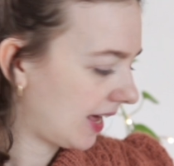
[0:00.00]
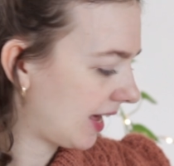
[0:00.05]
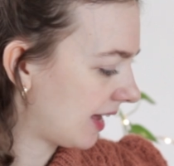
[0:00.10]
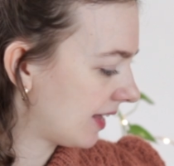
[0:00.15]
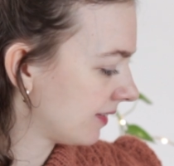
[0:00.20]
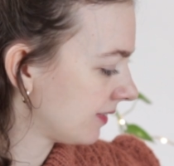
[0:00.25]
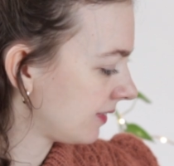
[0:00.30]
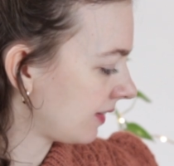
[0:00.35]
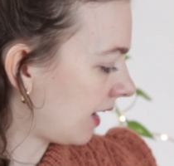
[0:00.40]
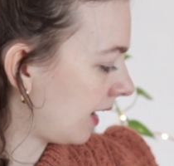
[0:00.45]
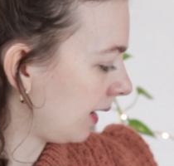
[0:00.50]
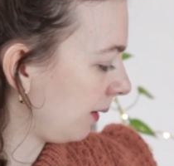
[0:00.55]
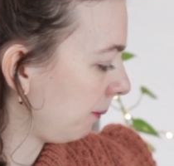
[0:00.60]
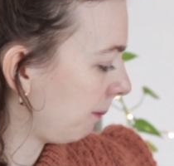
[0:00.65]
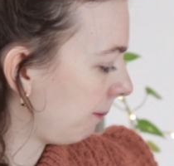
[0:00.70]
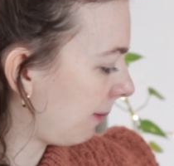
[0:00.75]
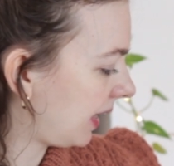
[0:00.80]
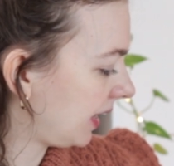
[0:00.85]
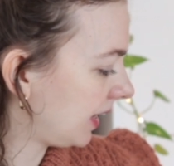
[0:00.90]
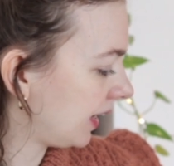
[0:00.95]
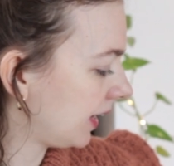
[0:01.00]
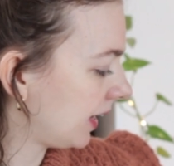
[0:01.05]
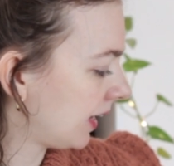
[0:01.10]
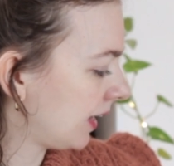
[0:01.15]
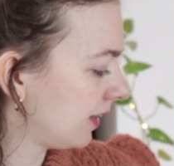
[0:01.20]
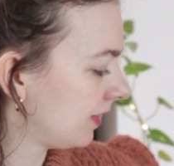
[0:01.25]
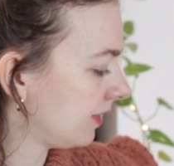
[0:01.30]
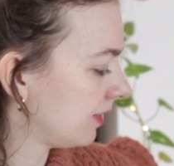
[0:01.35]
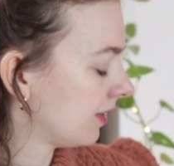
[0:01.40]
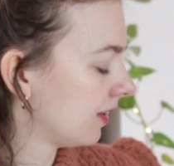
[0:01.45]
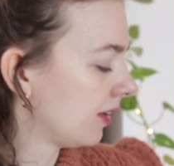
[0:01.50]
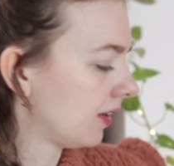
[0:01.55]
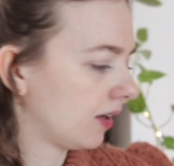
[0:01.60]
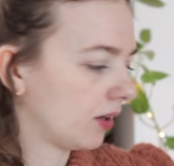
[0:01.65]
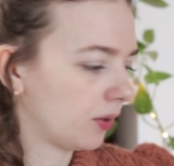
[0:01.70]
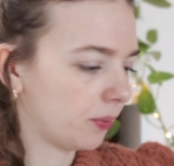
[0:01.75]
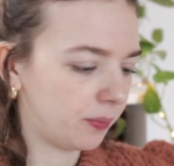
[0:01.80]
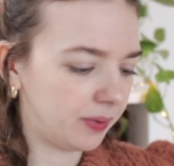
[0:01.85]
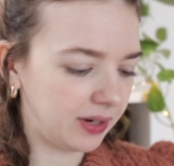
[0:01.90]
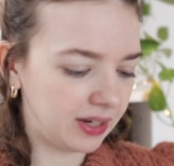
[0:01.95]
And I'm making it
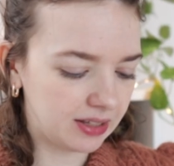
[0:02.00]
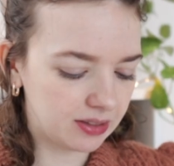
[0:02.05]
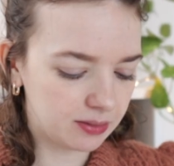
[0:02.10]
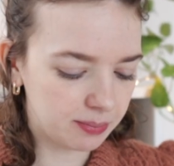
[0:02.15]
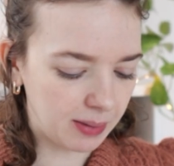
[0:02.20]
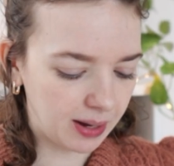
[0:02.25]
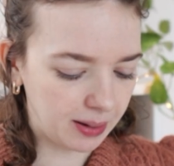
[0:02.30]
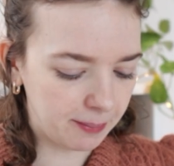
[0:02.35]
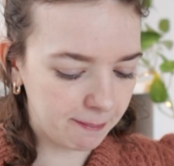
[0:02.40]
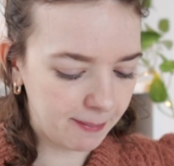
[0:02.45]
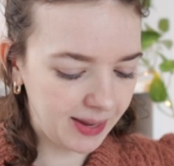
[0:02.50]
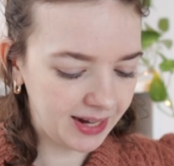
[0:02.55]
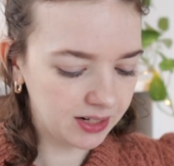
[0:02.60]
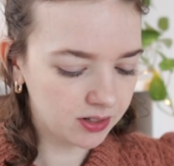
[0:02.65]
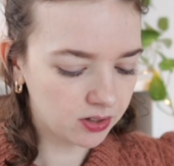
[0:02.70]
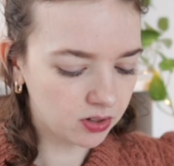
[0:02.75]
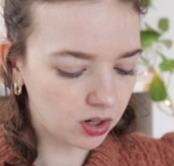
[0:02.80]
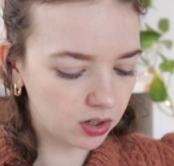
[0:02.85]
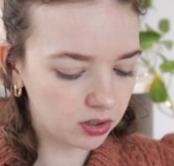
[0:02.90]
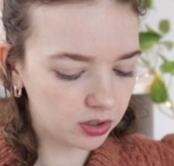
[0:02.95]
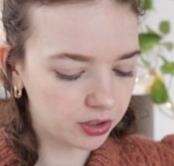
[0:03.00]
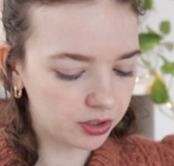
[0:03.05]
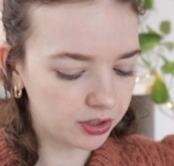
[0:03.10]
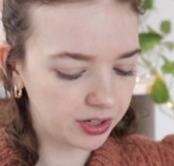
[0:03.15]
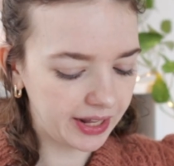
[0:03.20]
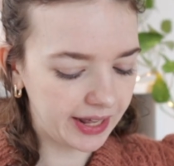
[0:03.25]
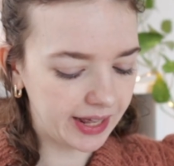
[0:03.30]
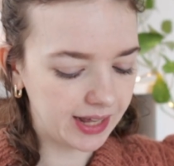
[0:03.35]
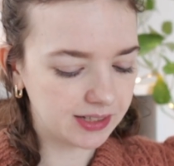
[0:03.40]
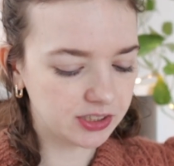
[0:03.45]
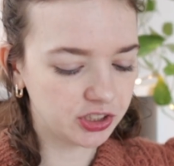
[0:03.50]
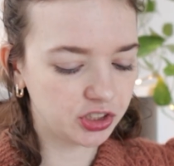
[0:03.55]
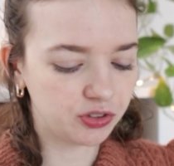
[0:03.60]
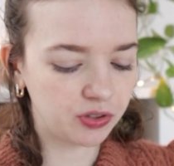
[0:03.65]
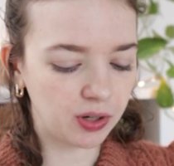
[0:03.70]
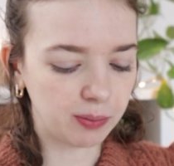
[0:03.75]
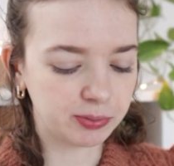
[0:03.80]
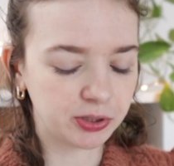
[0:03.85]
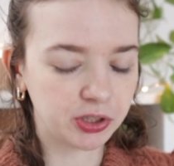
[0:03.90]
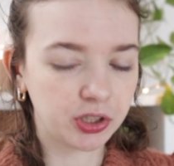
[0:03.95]
with my main color as
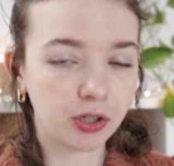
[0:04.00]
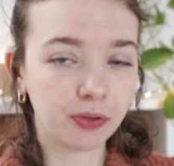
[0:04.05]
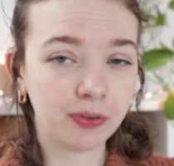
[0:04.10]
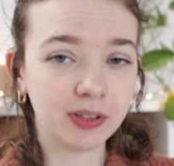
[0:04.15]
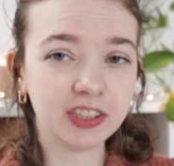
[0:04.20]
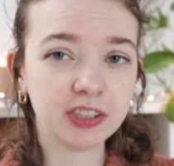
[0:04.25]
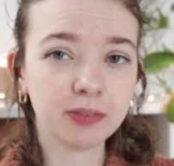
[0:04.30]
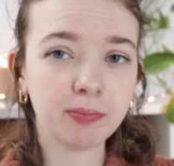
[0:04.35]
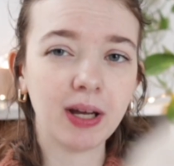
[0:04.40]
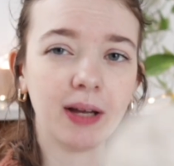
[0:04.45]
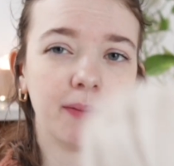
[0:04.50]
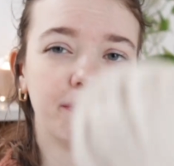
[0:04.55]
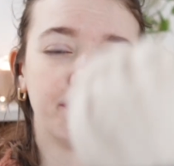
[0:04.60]
Drops Charisma